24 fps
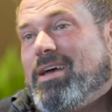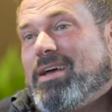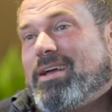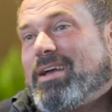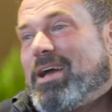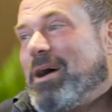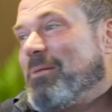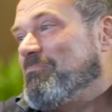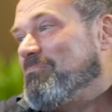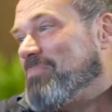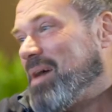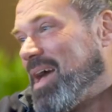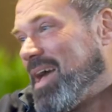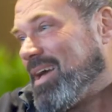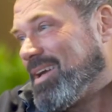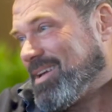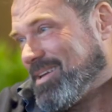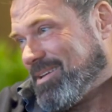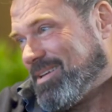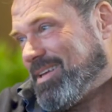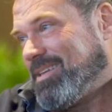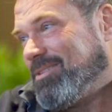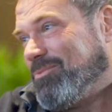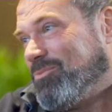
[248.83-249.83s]
come
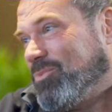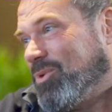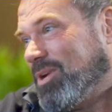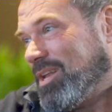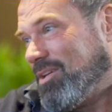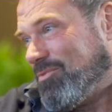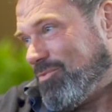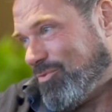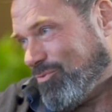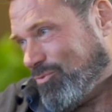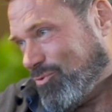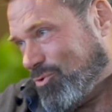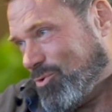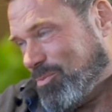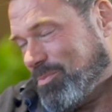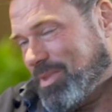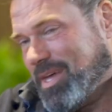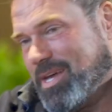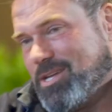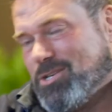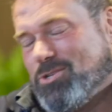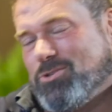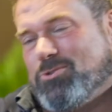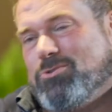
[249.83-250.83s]
back in whatever form
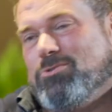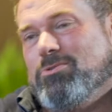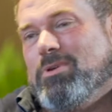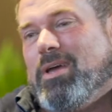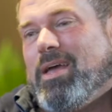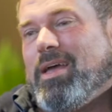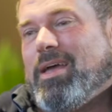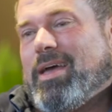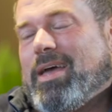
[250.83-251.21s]
they do,